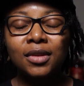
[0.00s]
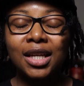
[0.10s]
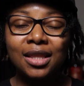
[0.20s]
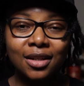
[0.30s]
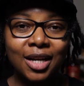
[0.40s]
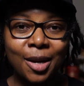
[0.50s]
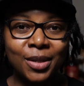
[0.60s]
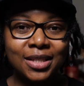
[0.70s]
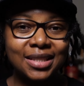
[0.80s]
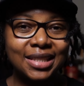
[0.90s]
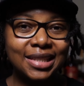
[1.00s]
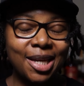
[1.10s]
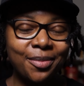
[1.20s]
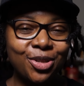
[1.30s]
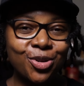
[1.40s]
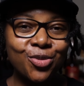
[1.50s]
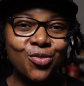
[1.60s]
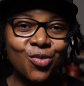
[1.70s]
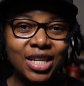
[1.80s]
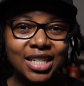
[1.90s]
In the comments, let me know
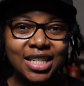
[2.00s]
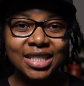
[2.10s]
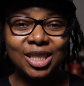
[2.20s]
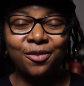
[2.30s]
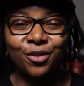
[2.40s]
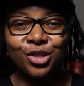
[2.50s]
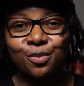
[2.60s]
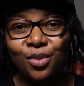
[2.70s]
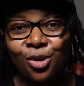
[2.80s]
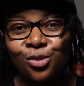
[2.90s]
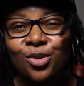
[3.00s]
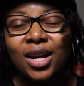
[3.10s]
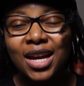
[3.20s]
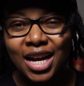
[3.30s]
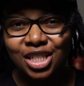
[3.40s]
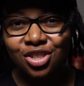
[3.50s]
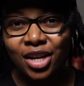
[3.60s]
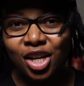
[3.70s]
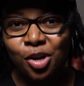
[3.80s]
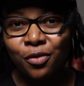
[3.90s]
what is the first bottle I should
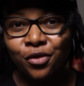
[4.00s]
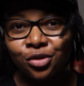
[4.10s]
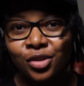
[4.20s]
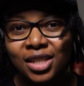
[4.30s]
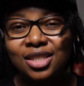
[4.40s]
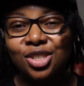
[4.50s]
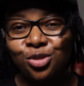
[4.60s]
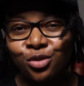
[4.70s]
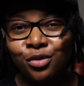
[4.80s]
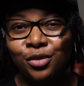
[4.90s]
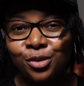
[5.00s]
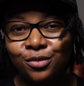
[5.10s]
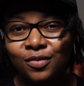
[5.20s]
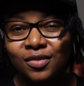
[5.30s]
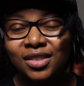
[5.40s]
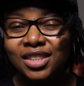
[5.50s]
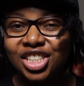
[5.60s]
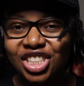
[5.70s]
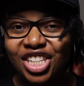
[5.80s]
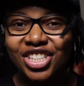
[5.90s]
crack open for Chris to do a review.
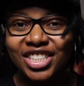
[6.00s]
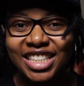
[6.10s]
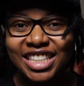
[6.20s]
Cheers.